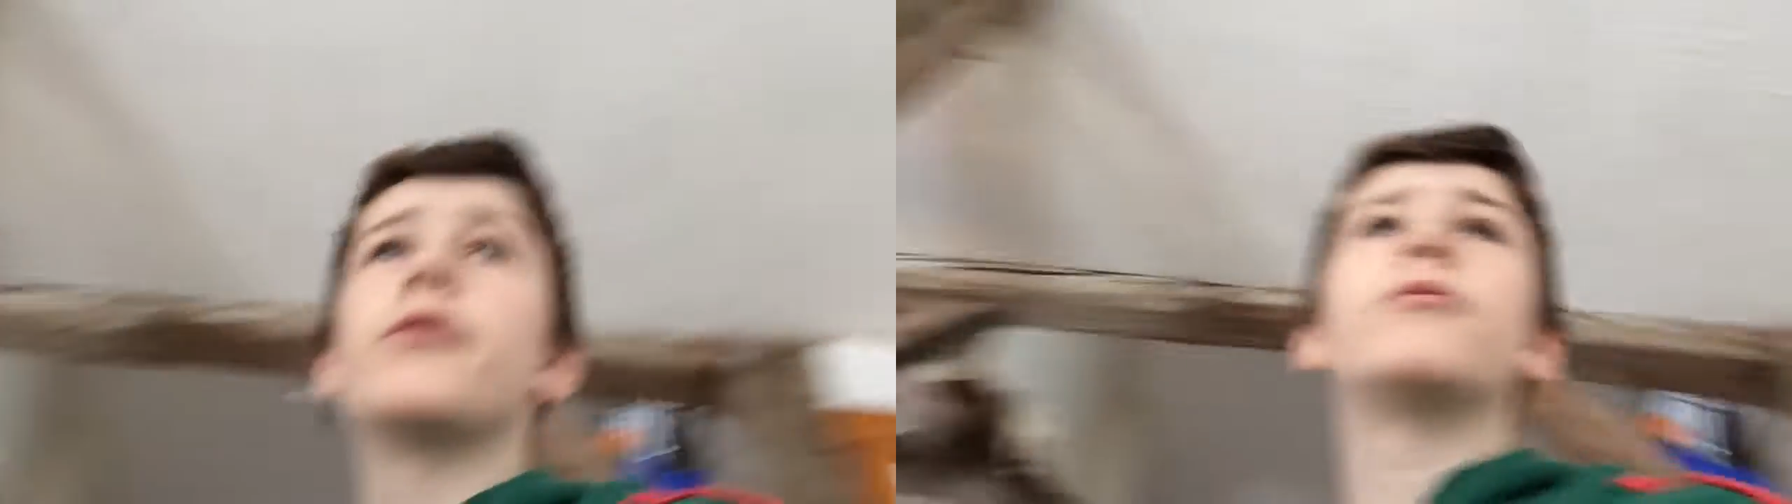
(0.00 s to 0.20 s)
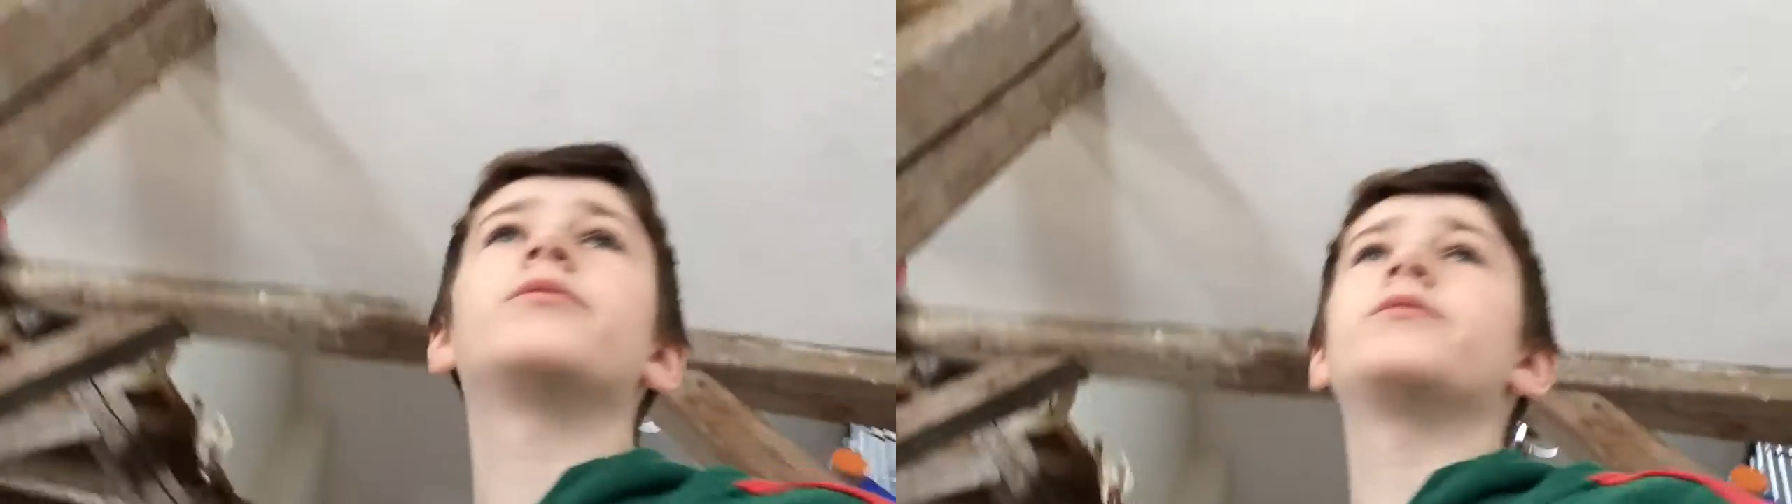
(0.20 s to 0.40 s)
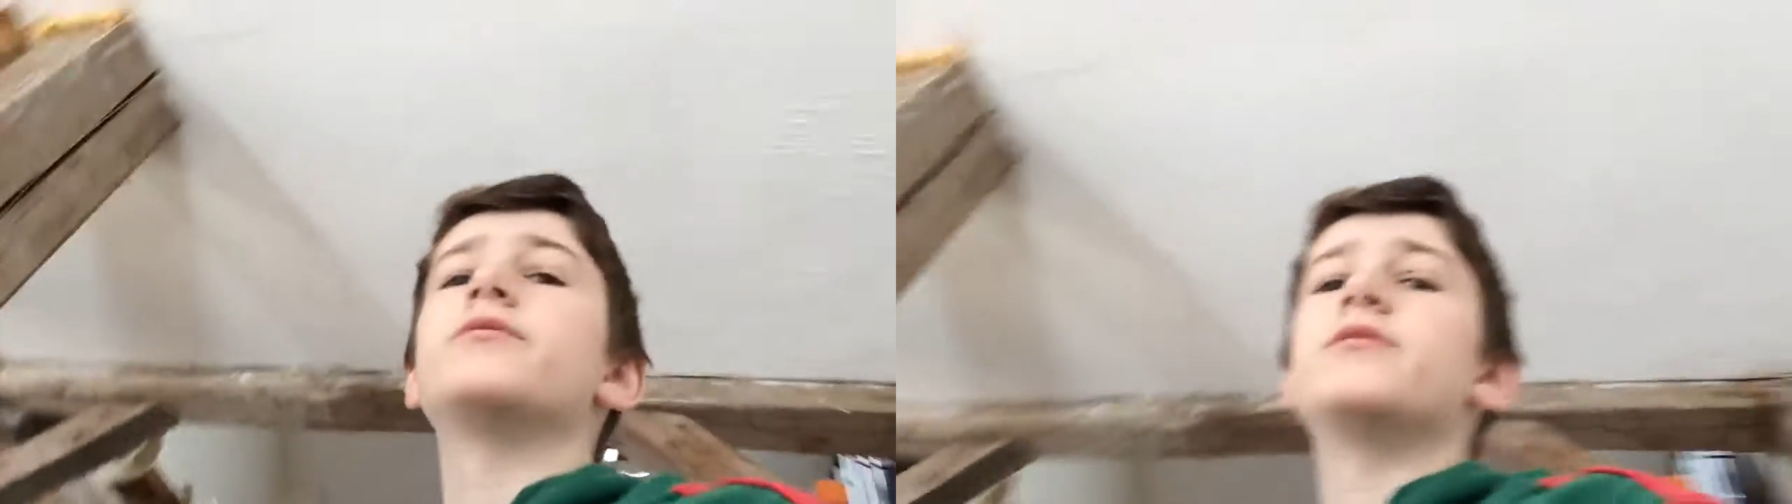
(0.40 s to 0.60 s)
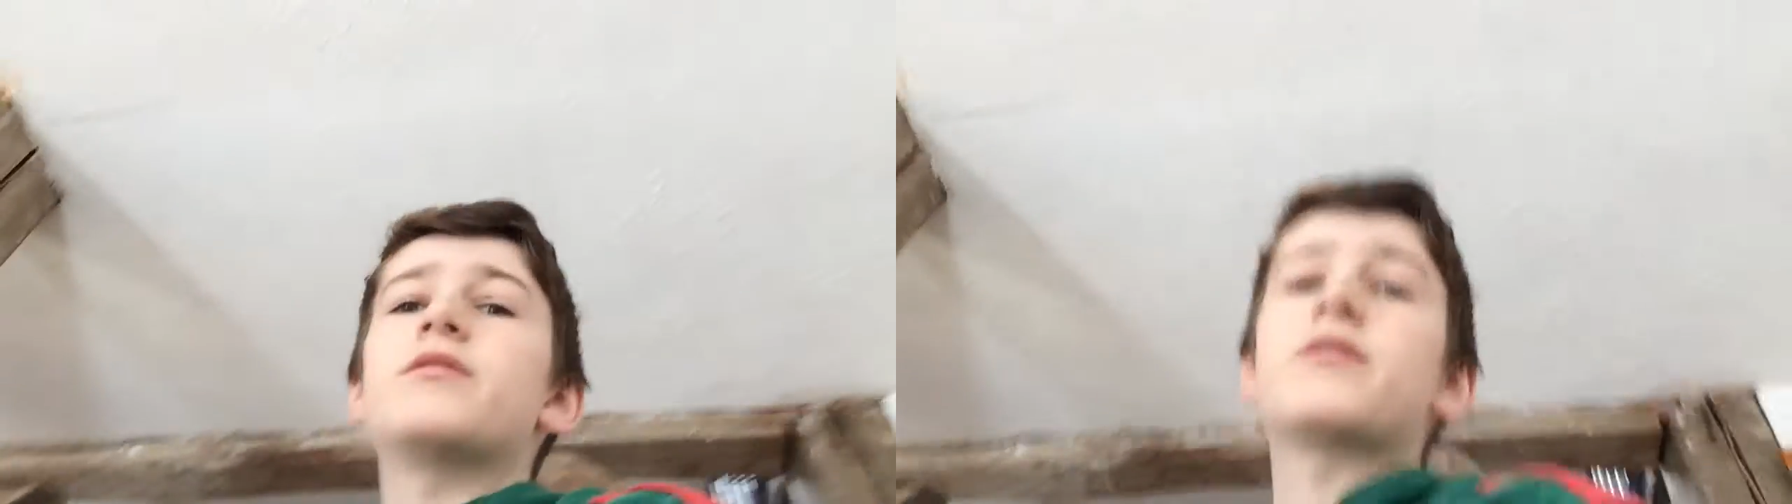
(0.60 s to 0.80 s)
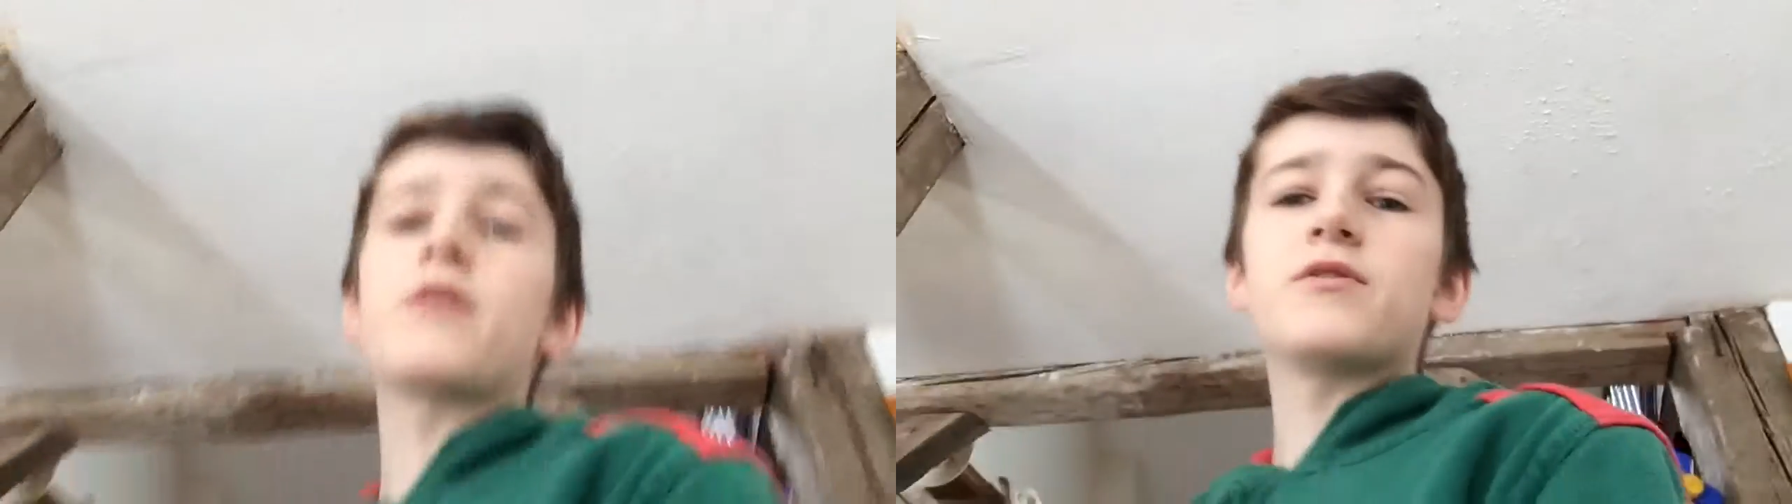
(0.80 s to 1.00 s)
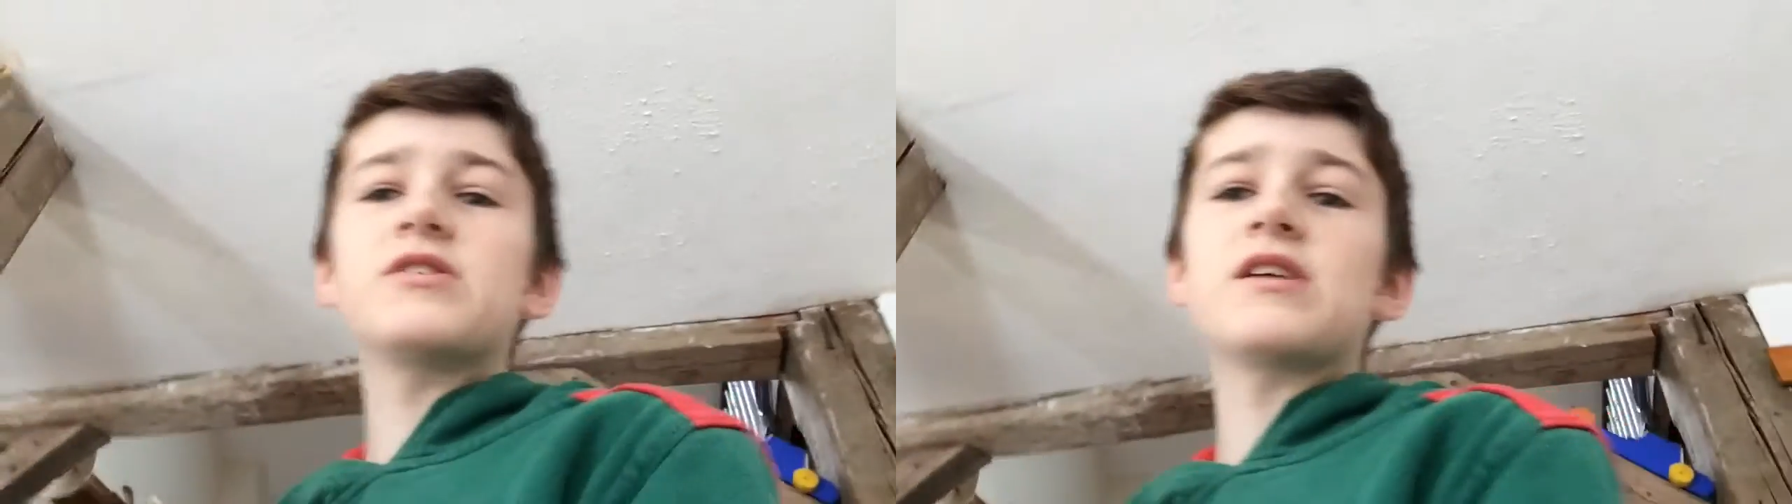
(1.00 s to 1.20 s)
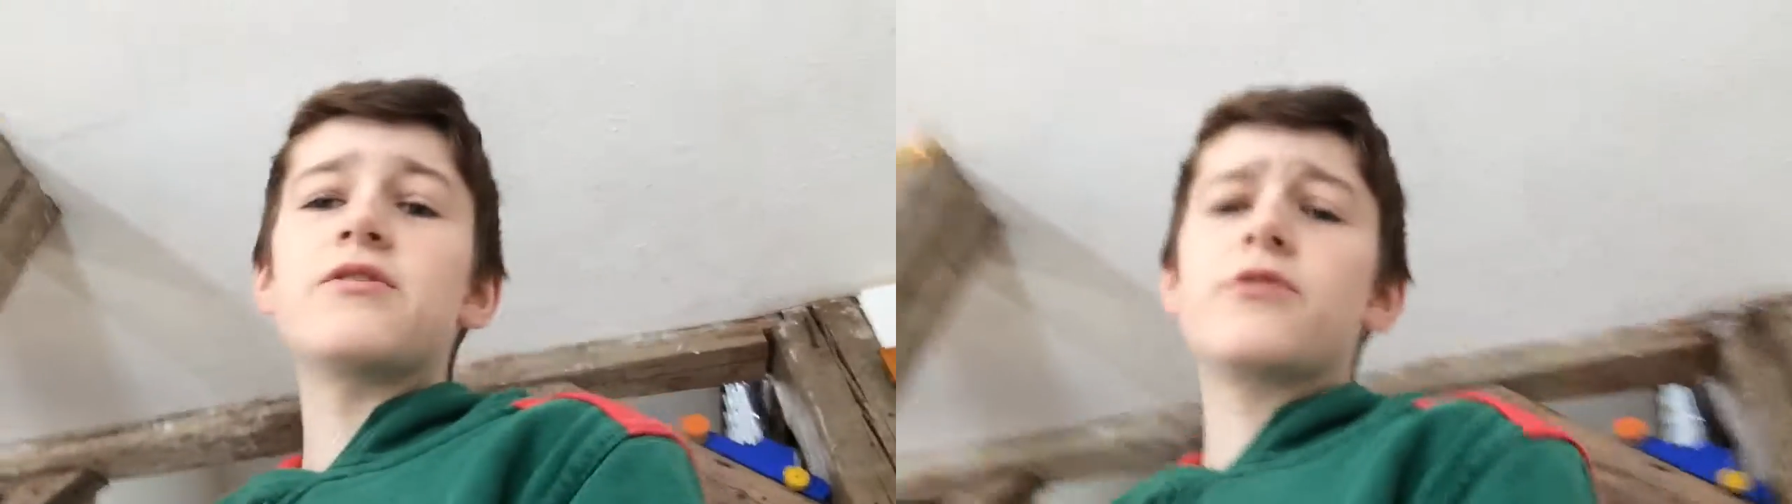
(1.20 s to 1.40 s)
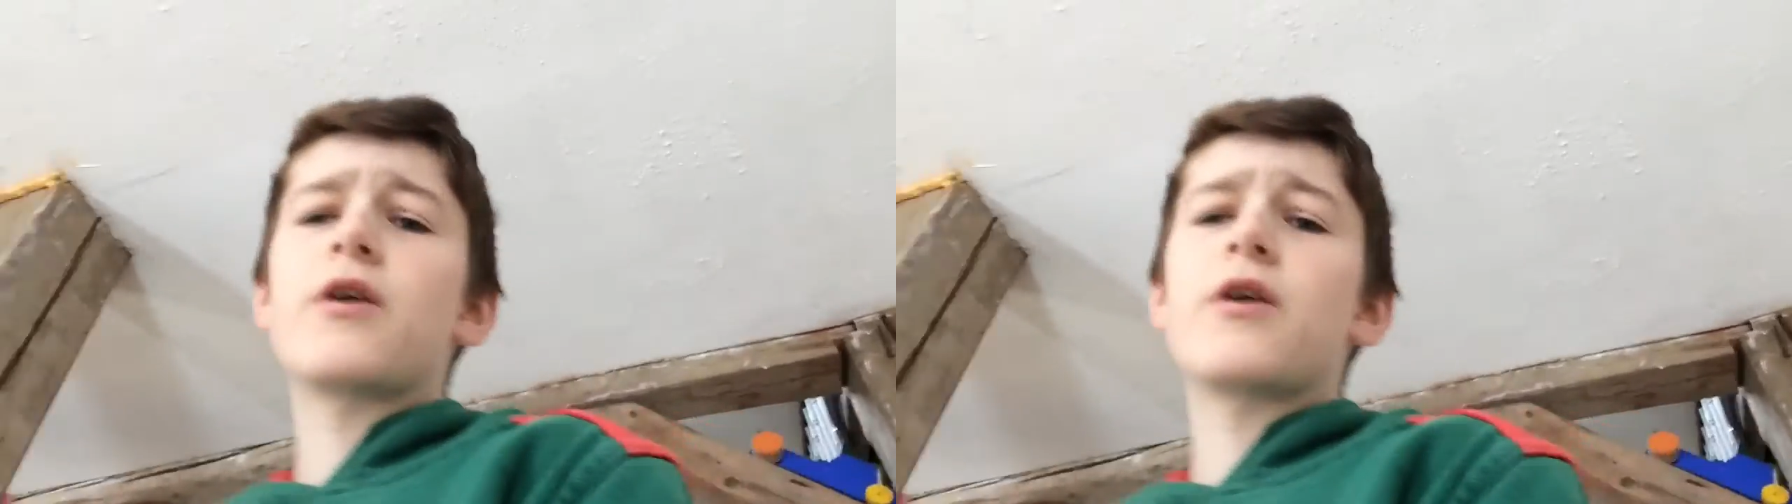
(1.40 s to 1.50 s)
going to Discovery Center